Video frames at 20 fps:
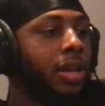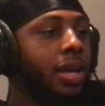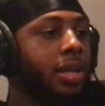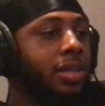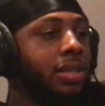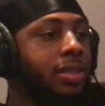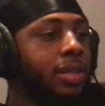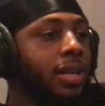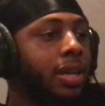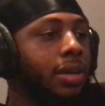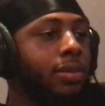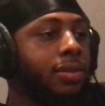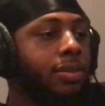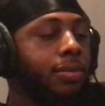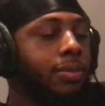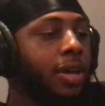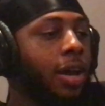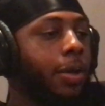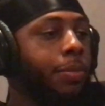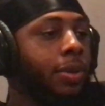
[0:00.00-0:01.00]
not just like on
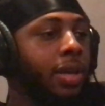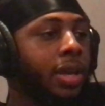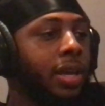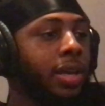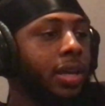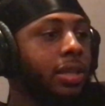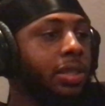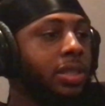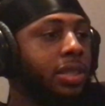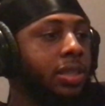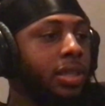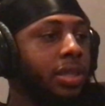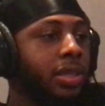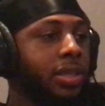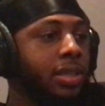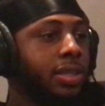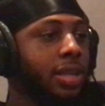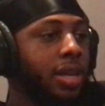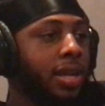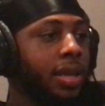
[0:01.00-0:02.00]
some copycat shit,
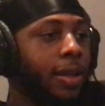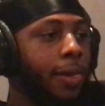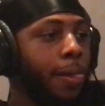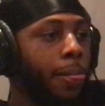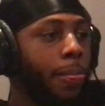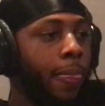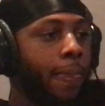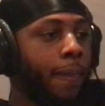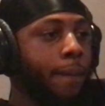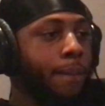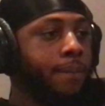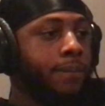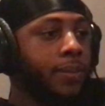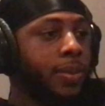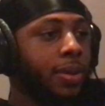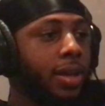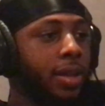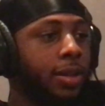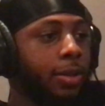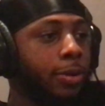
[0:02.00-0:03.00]
cause like,
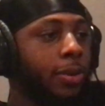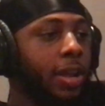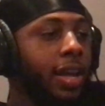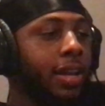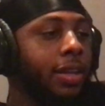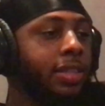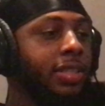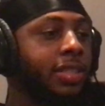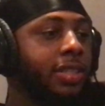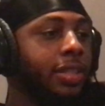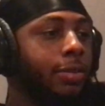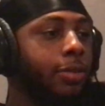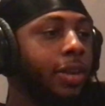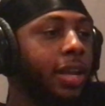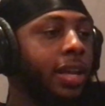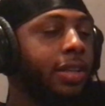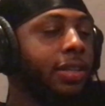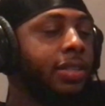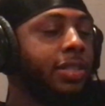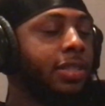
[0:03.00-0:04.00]
do
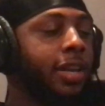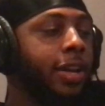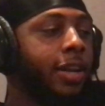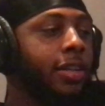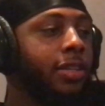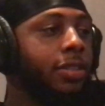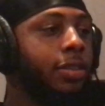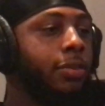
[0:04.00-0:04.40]
that discourage